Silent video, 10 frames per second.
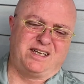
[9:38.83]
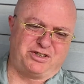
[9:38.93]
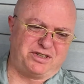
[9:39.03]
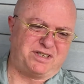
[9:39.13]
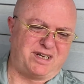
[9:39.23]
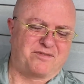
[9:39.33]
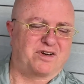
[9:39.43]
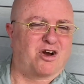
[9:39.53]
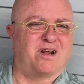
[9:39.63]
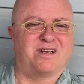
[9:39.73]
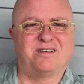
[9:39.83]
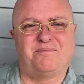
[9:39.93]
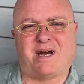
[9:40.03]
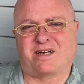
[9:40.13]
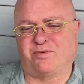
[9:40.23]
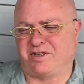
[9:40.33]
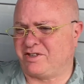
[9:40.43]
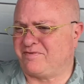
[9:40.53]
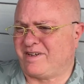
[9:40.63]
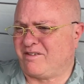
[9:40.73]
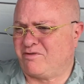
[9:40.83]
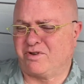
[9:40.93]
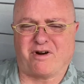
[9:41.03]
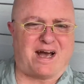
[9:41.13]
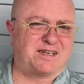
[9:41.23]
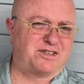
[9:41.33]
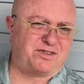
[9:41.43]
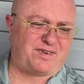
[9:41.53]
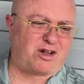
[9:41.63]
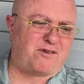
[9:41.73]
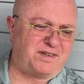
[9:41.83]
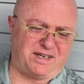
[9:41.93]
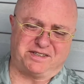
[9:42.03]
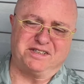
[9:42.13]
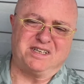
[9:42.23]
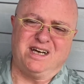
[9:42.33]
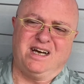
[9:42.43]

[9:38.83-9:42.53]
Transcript: Just never got back to it. It just fell through the cracks, just fell off the edges.